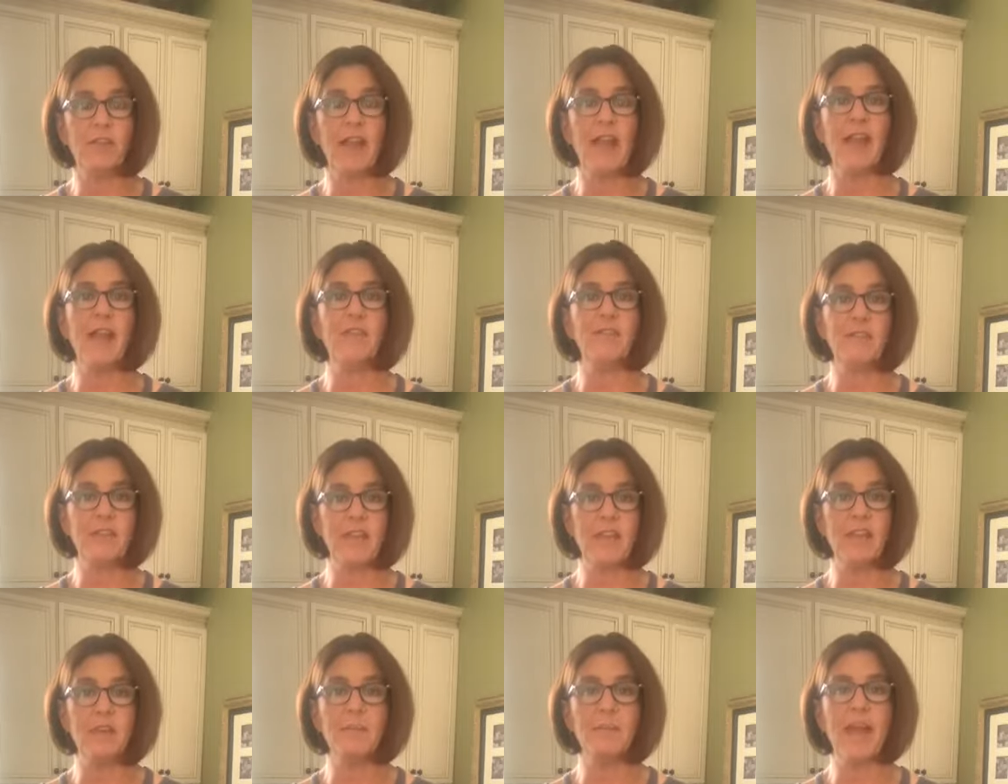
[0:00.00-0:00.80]
I have
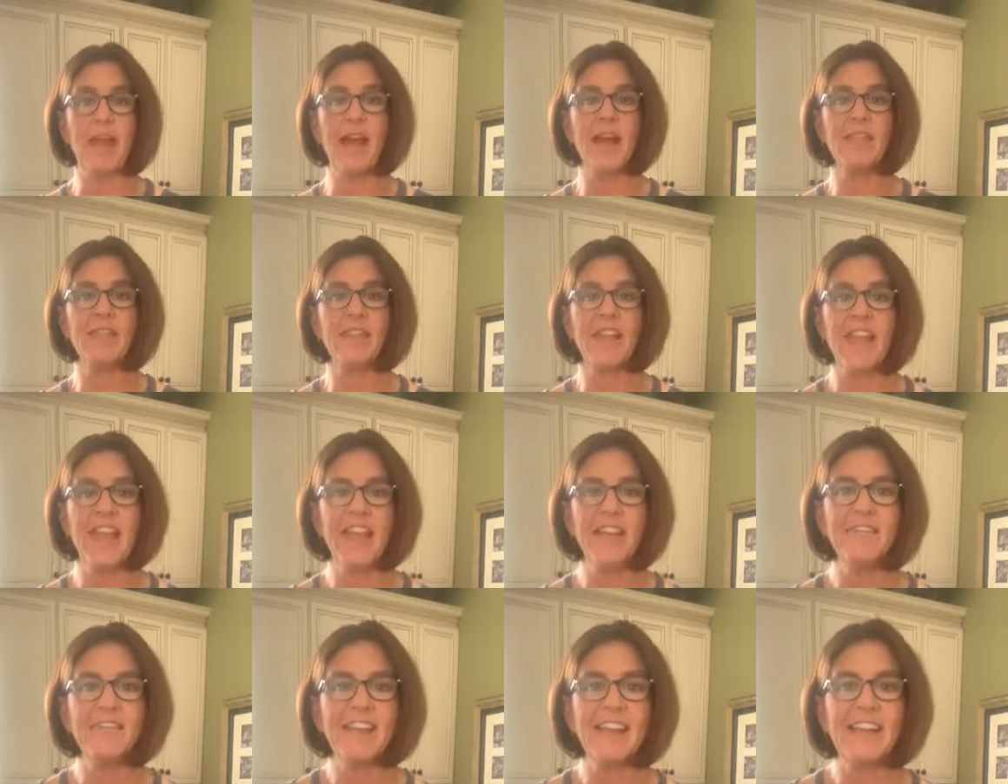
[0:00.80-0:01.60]
taken math.
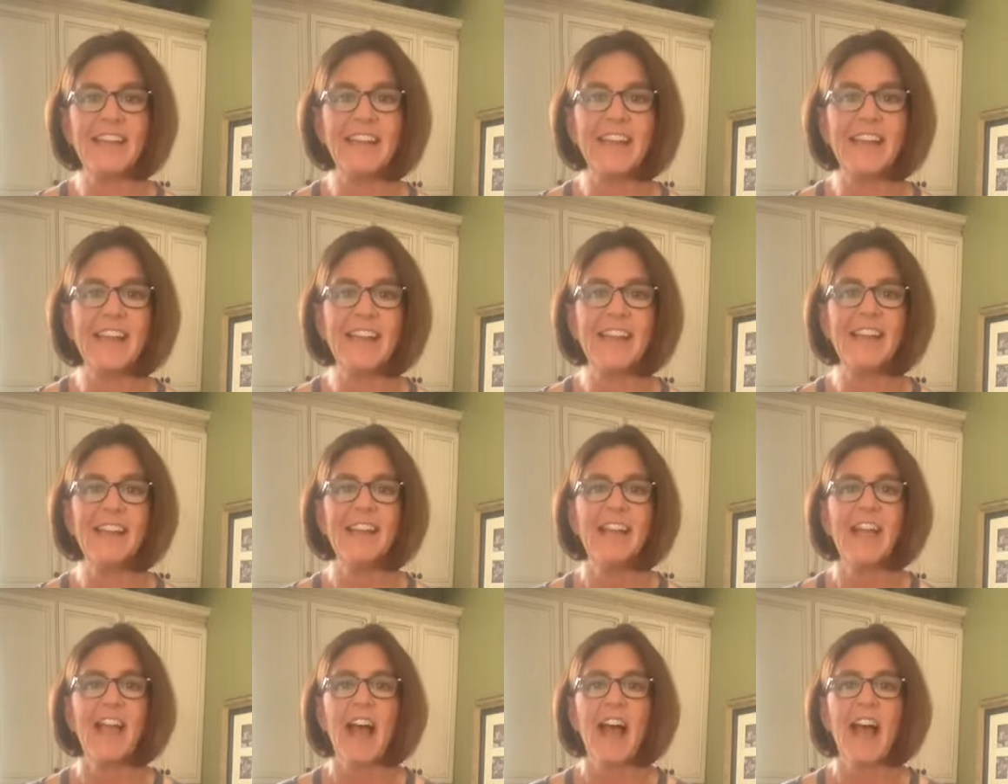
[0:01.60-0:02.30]
Hey, Rita.